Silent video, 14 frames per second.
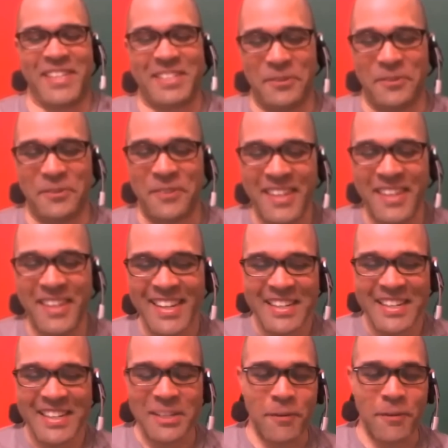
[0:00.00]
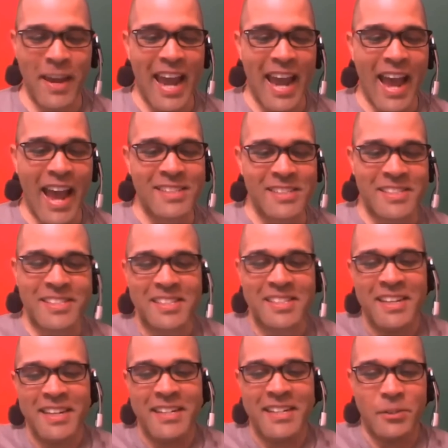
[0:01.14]
Me too. LaFay
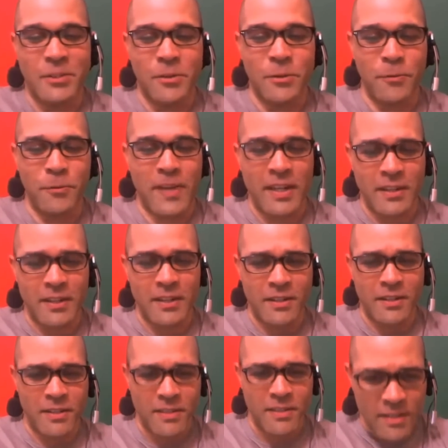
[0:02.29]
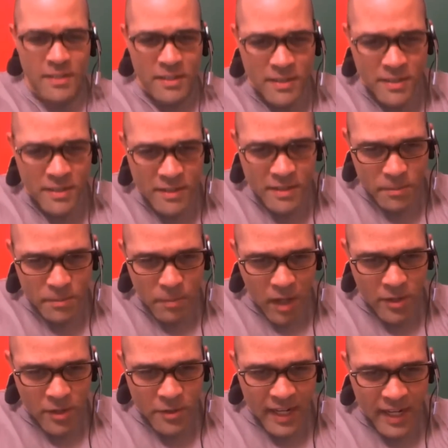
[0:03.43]
asks, do you fear
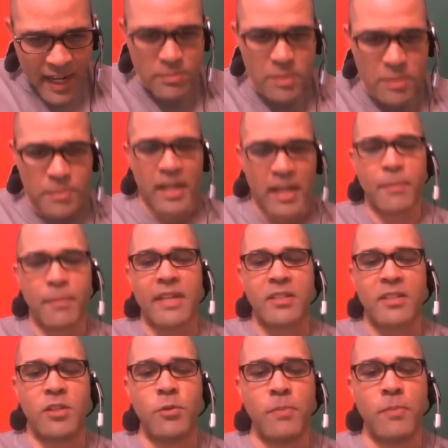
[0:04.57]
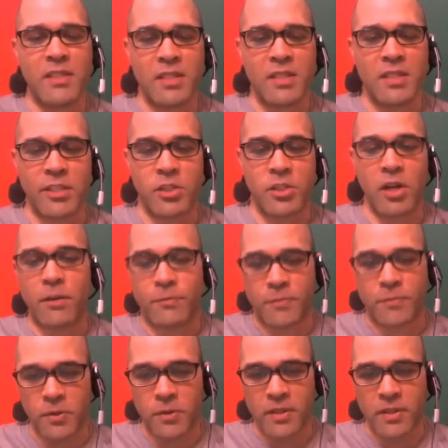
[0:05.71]
modern games becoming too much like junk
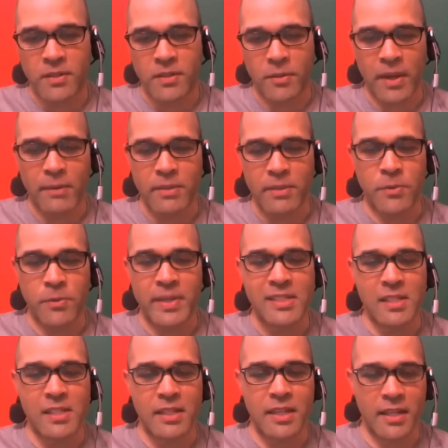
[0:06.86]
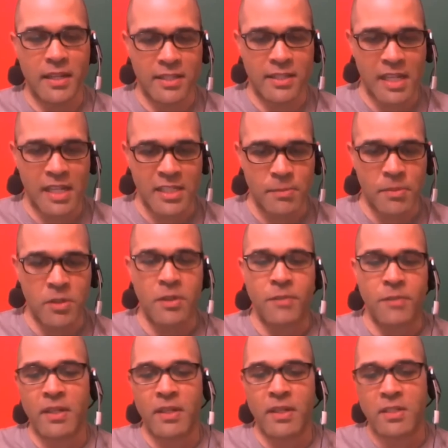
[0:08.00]
food, the way we're so easily accessible
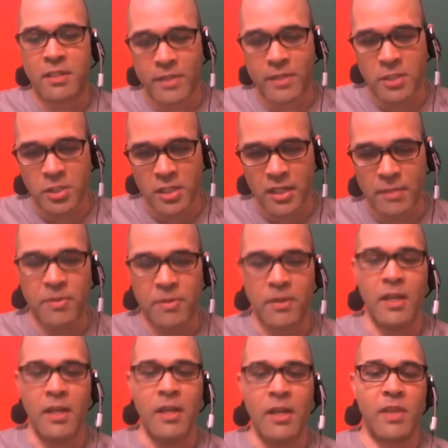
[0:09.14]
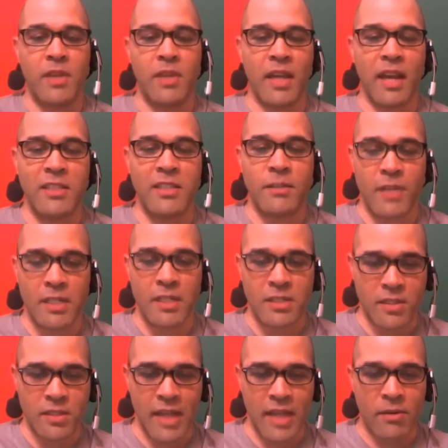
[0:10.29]
and relatively cheap, the age of
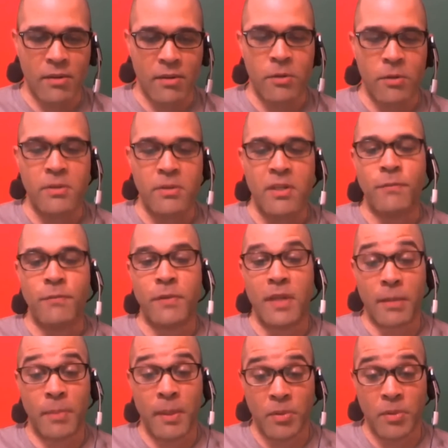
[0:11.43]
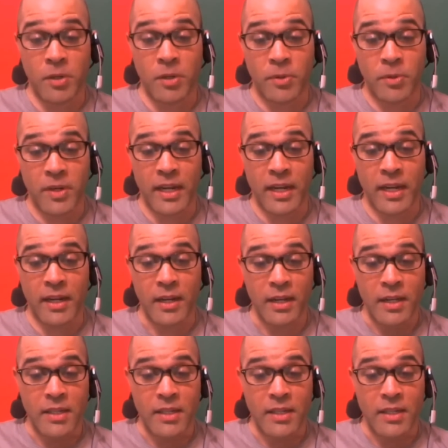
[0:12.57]
digital download? Do you feel like people are putting